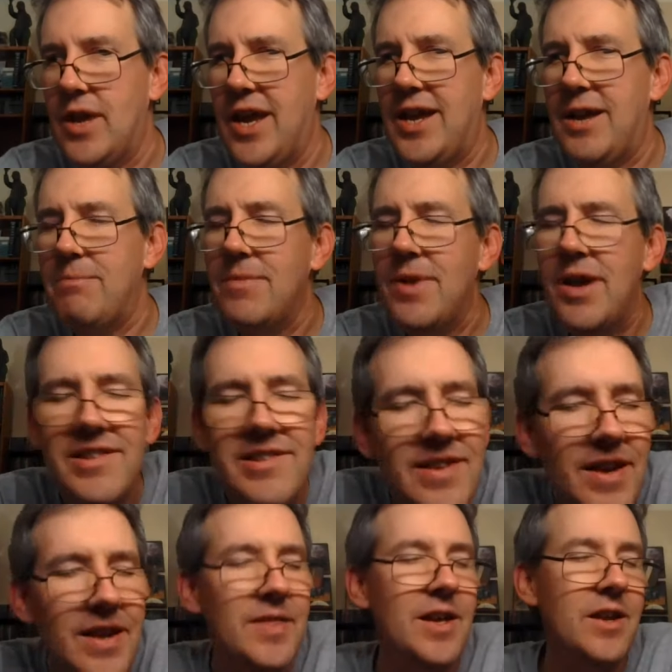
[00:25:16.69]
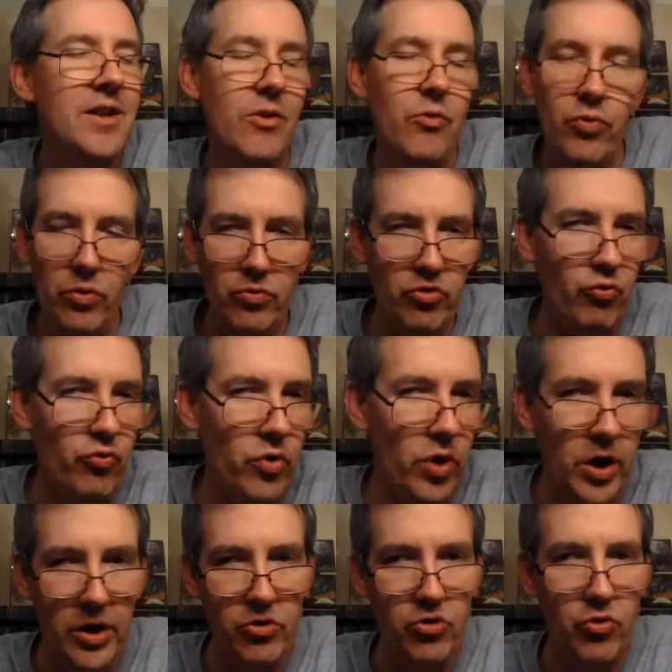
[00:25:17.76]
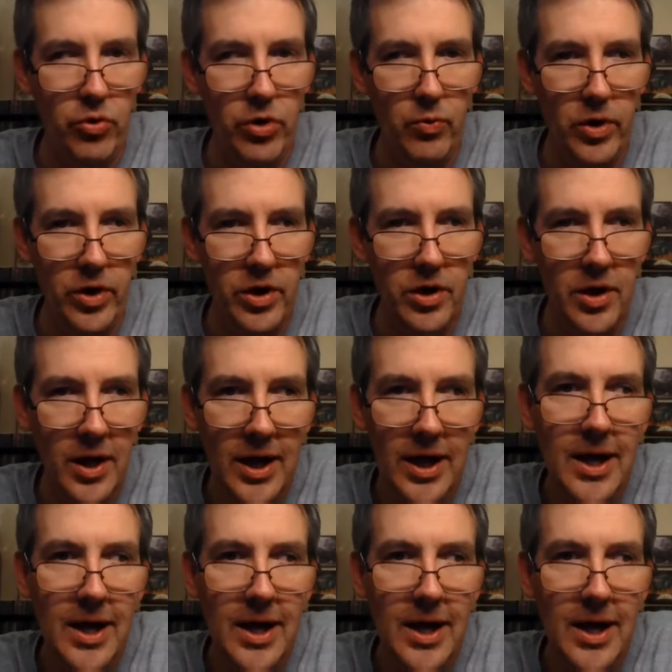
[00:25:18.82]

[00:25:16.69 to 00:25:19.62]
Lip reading: And I'm not saying that in a real derogatory way.